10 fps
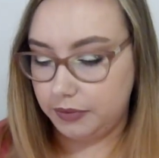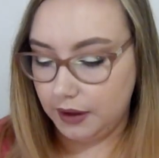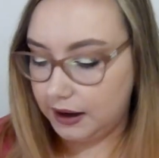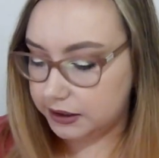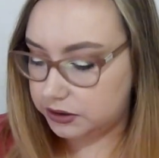
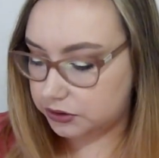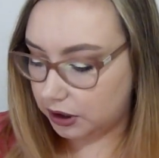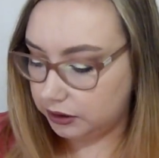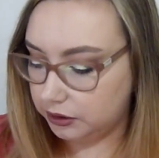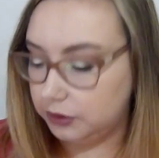I
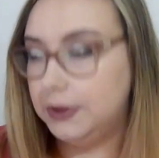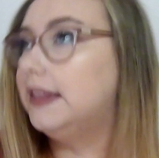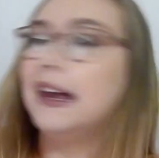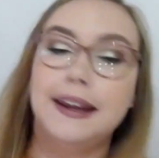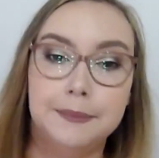struggle with
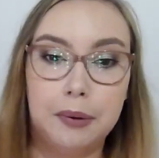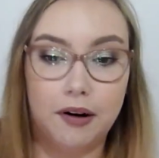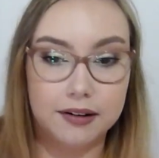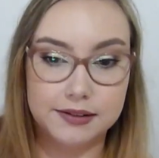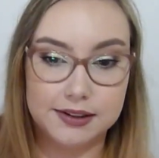getting
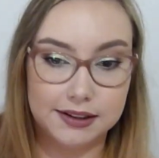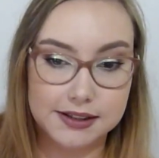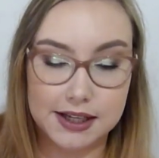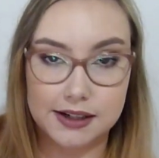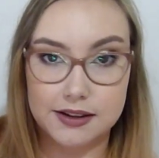pot concealers
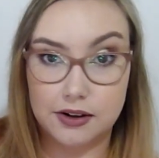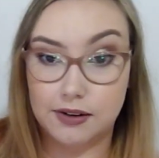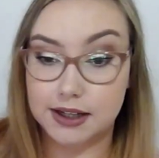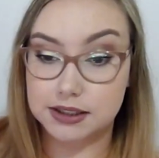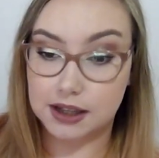that are the
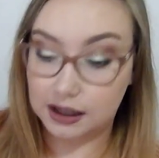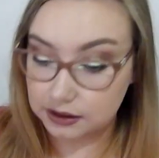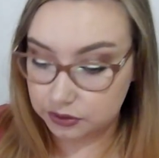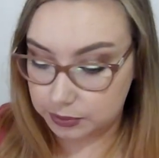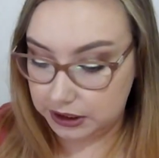correct colour
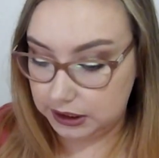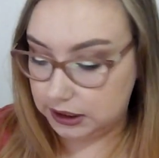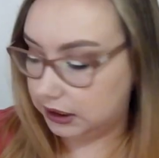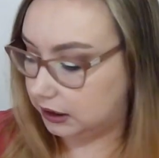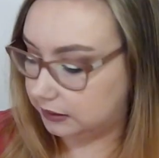for me.
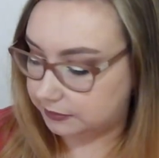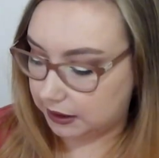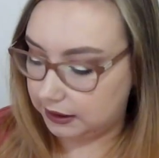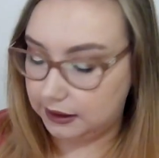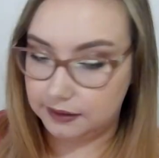
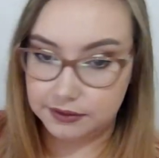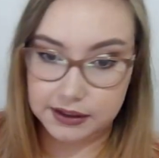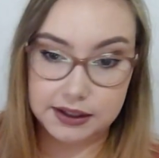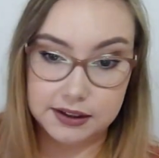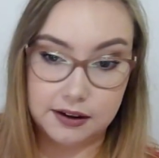I have
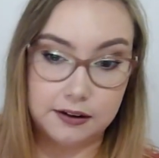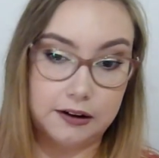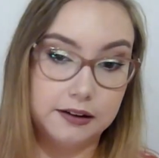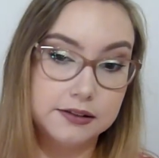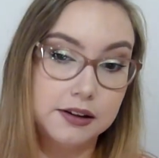the
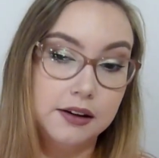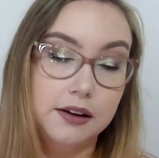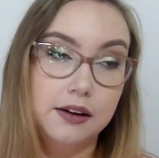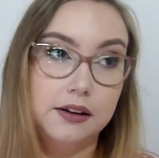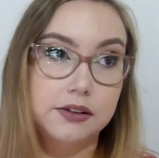NARS
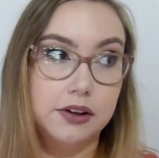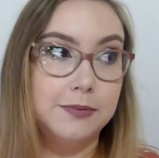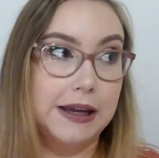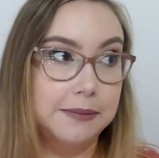Soft Matte